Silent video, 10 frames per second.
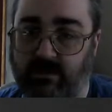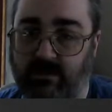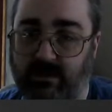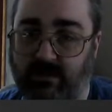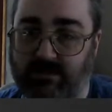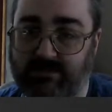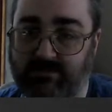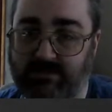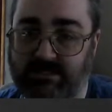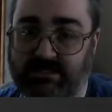I'm actually
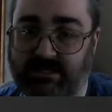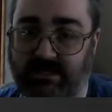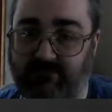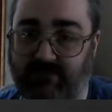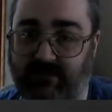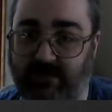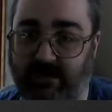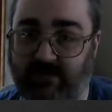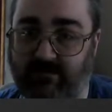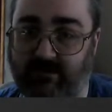distinctly feeling
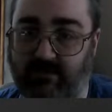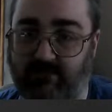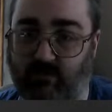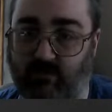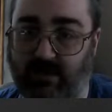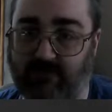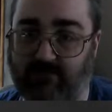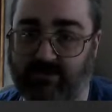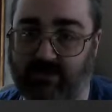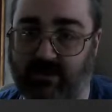the falling out of the
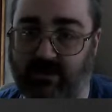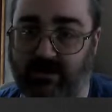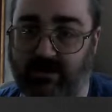sky.